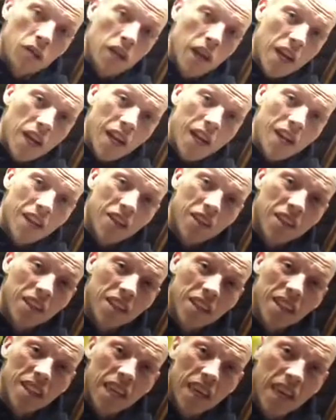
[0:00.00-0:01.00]
the tangle and you
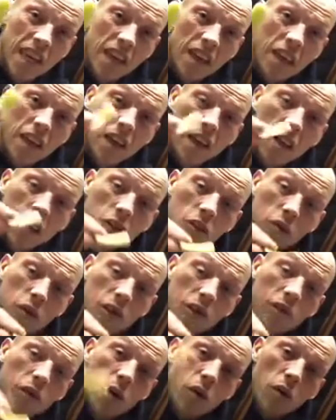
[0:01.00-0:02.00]
can see it. So
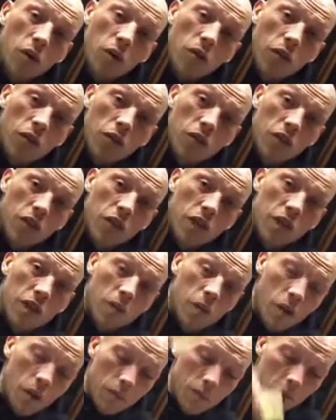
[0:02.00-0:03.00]
when the foam comes off, you see it
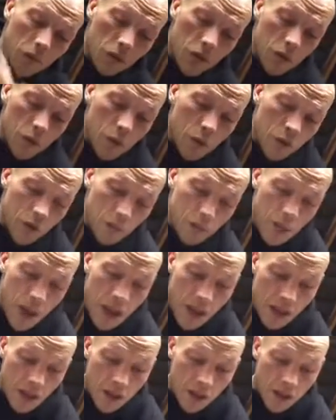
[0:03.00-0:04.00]
come up and you can put your
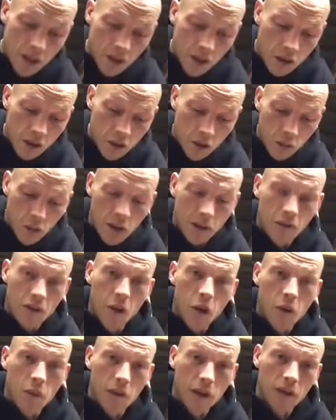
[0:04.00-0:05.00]
bait to where the
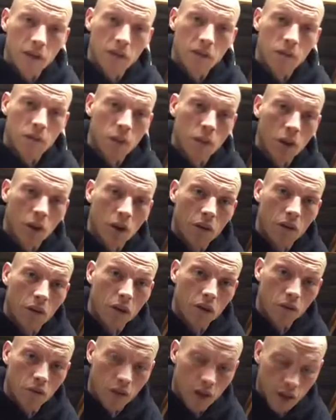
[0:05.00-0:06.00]
foam is. What I
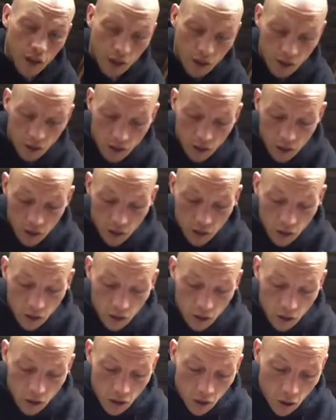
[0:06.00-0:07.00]
find really
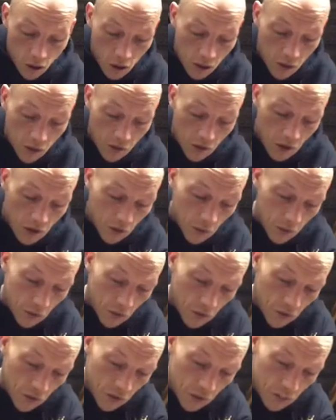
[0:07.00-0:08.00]
quite convenient when
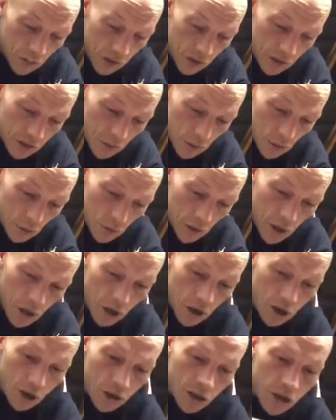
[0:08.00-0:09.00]
you're fishing in massive water. But look,